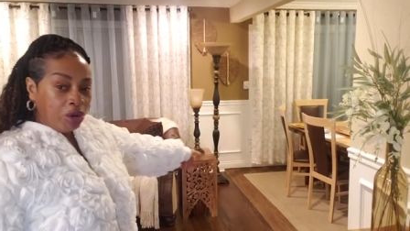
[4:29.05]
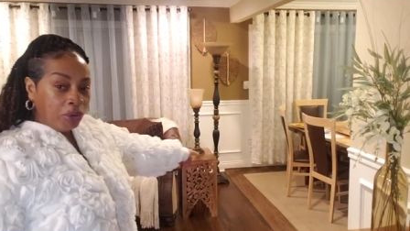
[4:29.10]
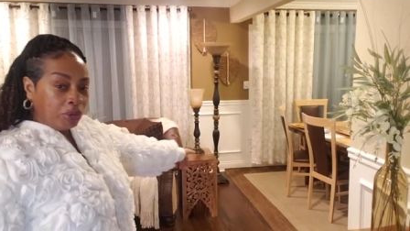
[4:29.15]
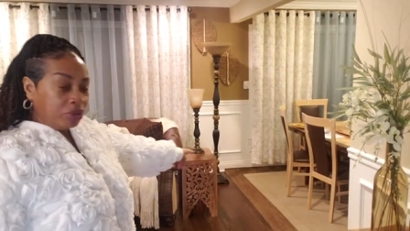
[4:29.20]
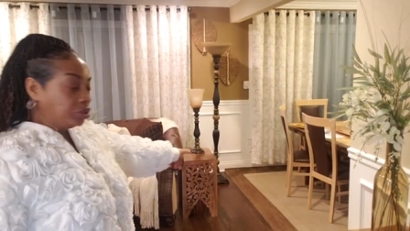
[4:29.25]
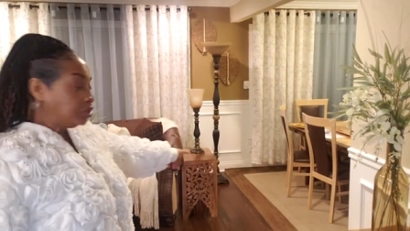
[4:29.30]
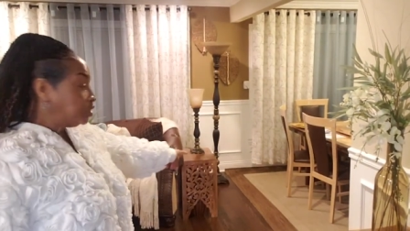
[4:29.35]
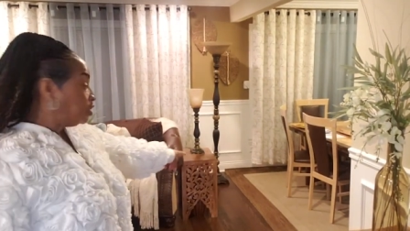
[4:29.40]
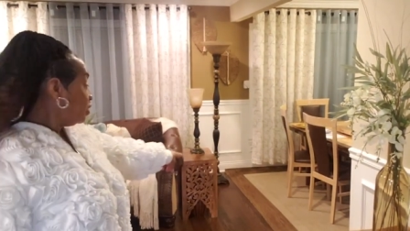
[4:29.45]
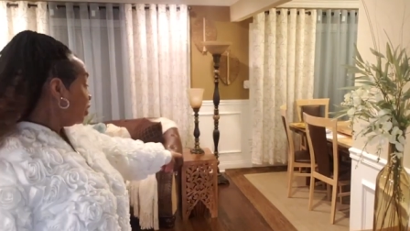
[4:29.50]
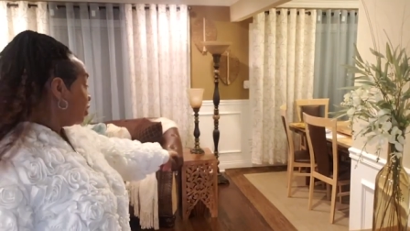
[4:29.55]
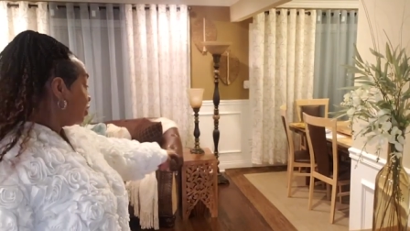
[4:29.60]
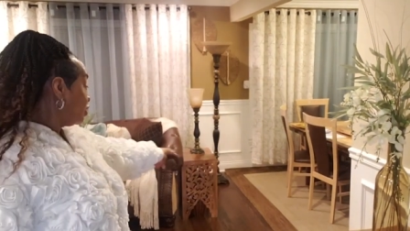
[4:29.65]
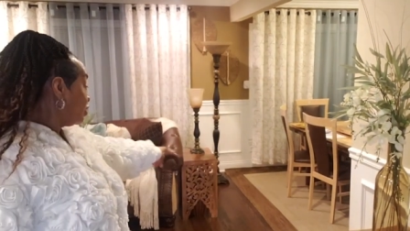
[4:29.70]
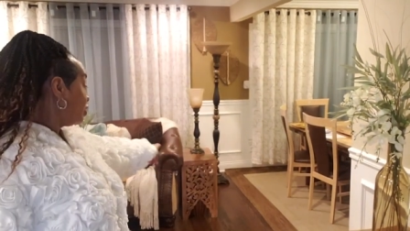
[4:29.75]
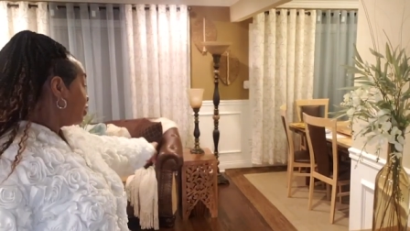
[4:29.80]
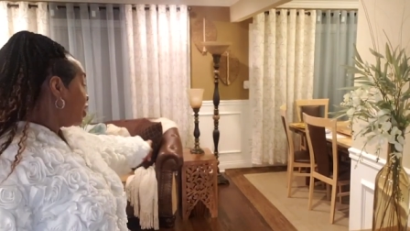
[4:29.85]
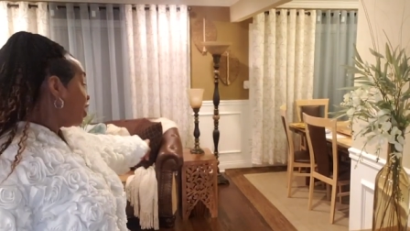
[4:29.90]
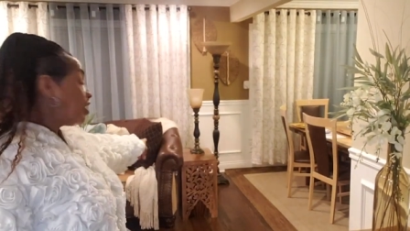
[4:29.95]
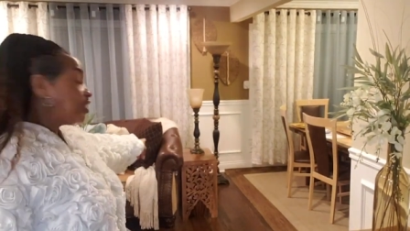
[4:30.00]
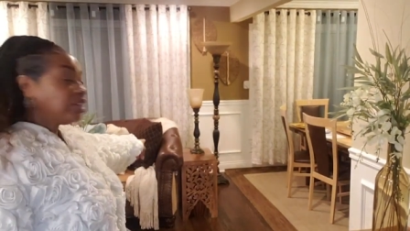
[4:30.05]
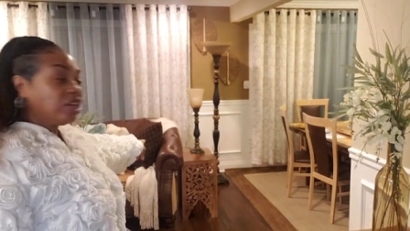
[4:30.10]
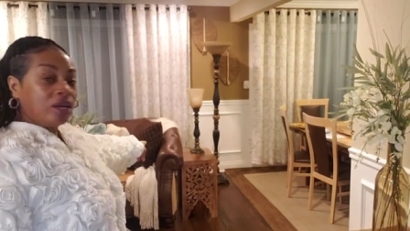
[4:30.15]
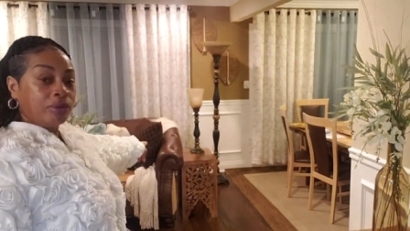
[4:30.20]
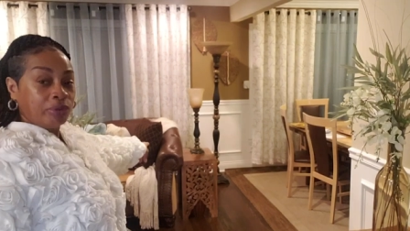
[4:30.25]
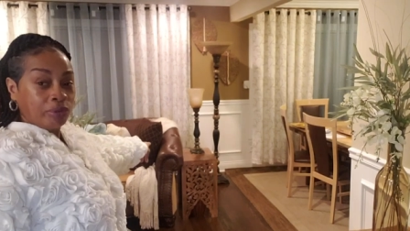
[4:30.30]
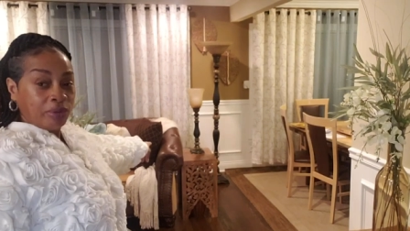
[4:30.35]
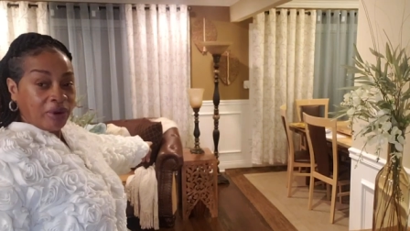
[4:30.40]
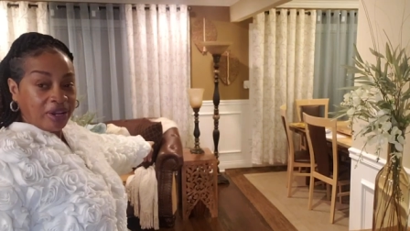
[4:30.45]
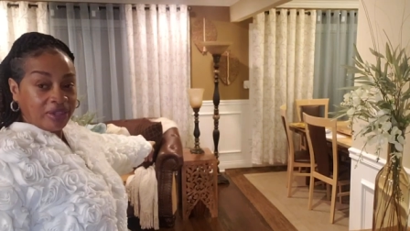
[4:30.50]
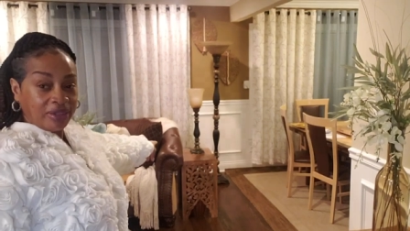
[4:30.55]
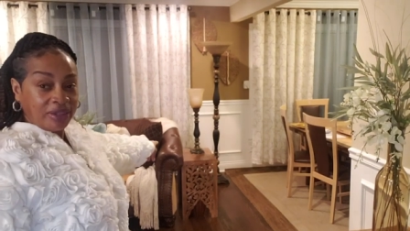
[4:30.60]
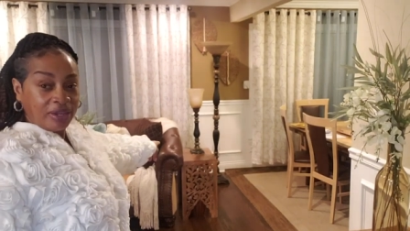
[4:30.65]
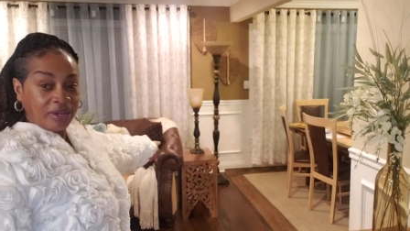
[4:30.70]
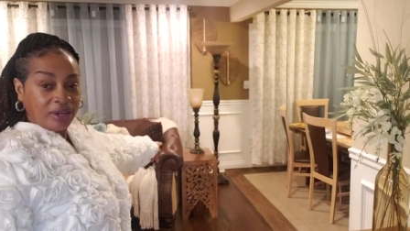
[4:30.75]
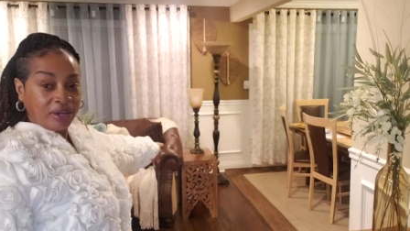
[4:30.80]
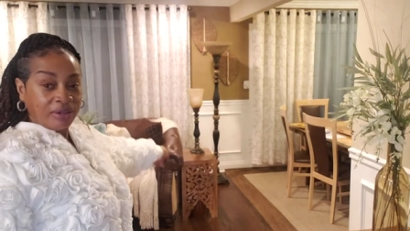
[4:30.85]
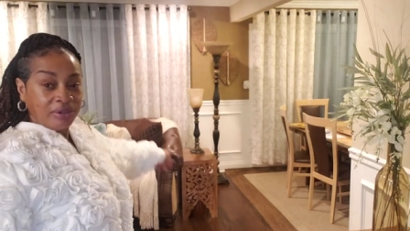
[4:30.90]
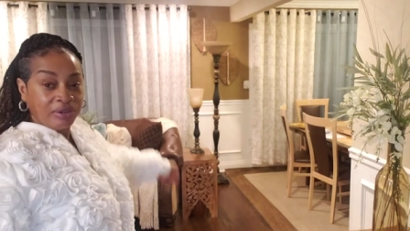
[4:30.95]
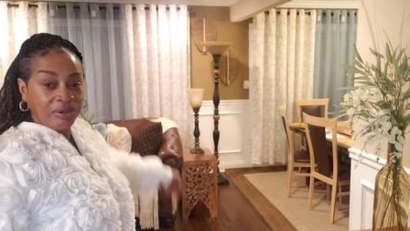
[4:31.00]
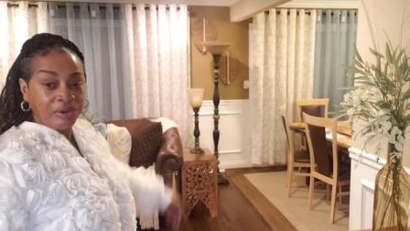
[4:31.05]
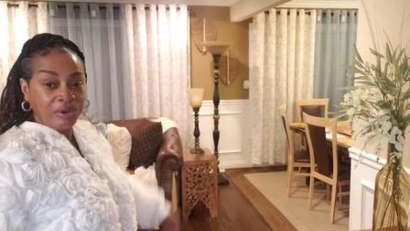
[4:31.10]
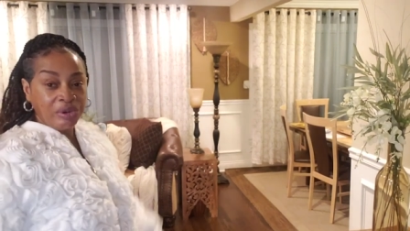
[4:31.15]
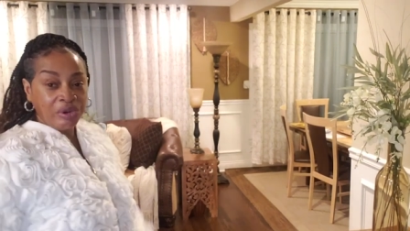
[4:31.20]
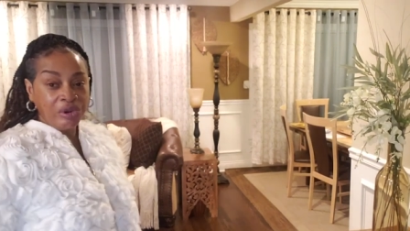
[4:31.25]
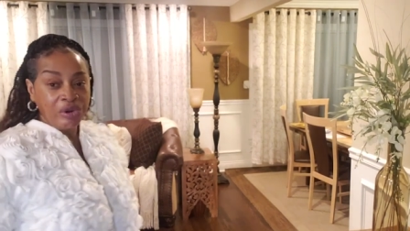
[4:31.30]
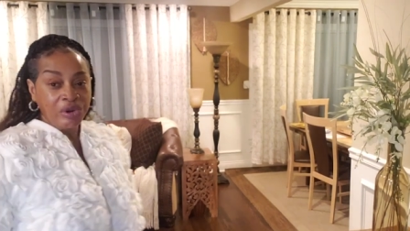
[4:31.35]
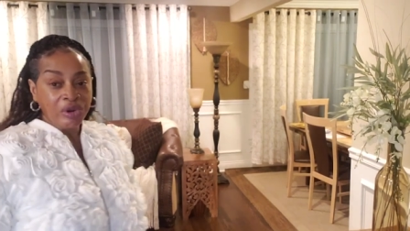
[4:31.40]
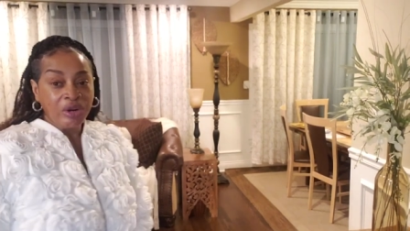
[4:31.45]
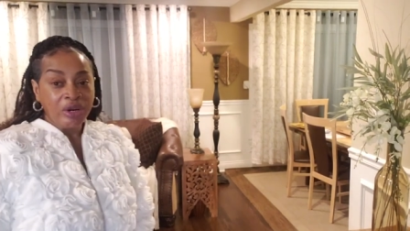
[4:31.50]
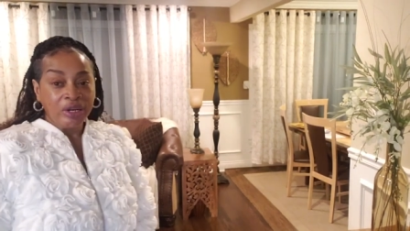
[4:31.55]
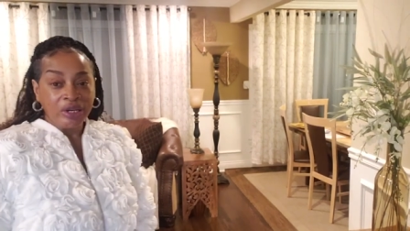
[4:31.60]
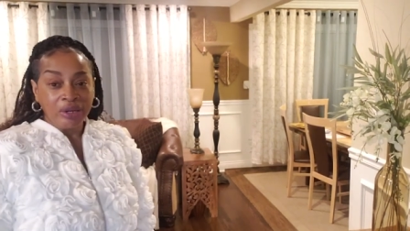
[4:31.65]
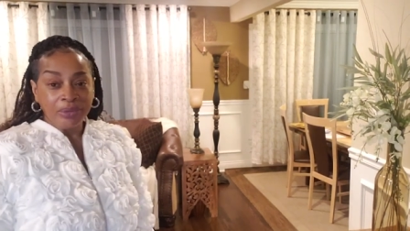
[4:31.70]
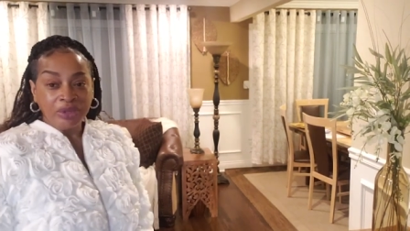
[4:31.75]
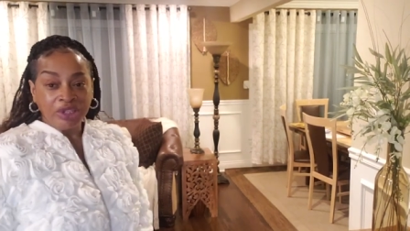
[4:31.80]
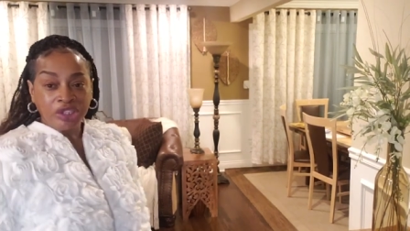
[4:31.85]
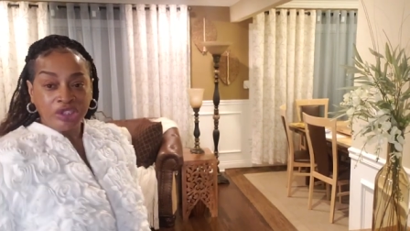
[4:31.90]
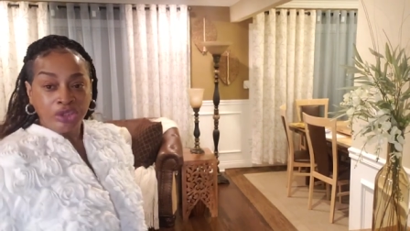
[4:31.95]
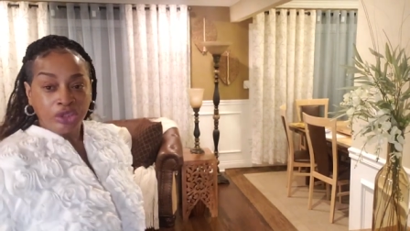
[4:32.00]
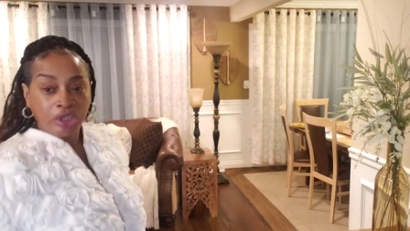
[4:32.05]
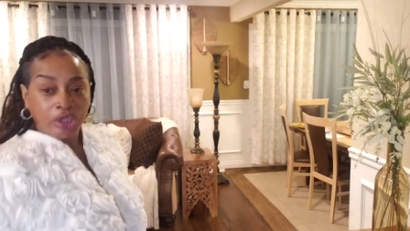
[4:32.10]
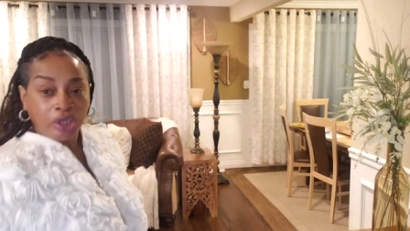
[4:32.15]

but you see that side table right there? Let me get you